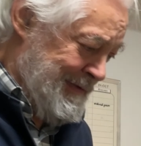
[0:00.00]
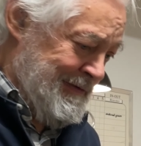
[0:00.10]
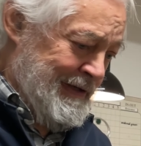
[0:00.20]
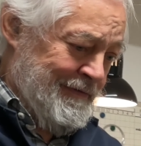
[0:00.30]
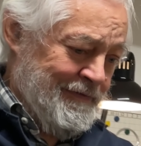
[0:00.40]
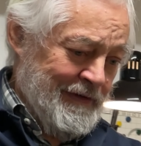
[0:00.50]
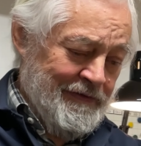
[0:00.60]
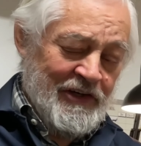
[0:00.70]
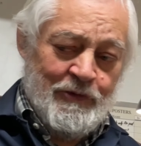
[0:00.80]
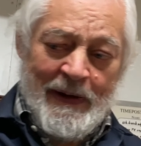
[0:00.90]
if
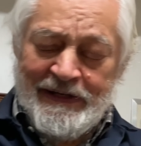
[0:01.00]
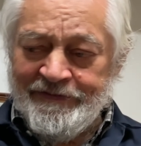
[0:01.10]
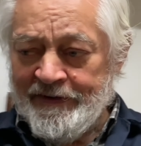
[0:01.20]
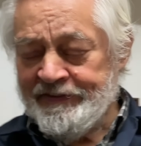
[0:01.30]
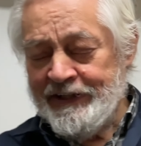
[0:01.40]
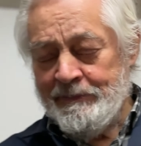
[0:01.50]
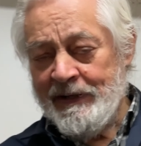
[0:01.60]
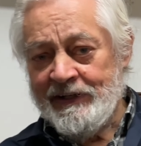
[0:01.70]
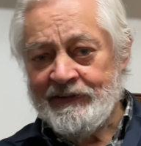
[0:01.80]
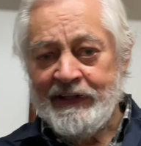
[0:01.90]
I spend 15
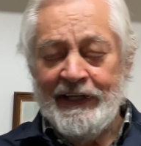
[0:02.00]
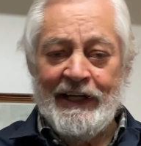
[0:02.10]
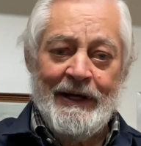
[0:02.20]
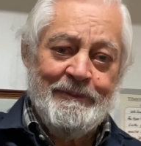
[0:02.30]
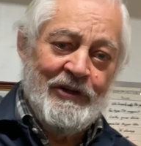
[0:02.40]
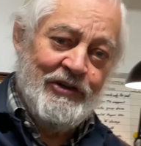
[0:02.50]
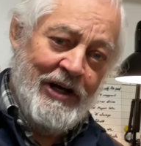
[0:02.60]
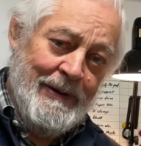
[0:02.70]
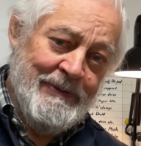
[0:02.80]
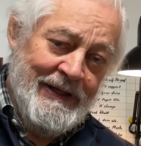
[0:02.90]
minutes cleaning up the
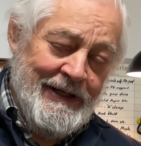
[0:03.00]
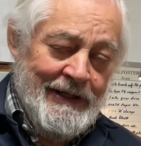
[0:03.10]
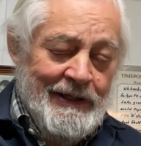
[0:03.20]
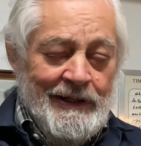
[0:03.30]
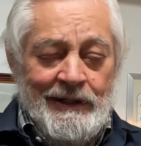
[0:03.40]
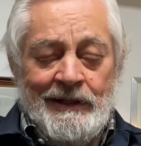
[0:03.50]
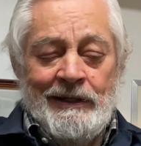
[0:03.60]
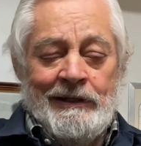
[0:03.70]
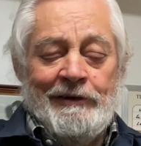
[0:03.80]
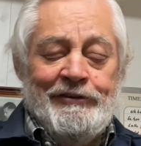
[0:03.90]
shop,
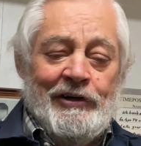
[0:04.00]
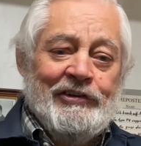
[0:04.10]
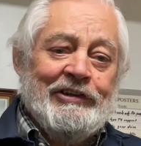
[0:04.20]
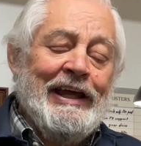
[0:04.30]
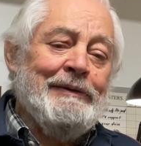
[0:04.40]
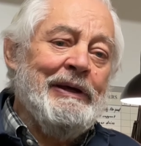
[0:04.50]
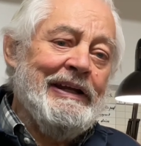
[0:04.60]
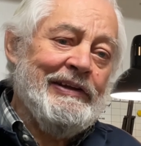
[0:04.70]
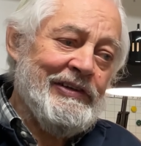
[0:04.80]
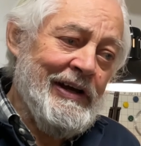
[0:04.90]
the first 10 minutes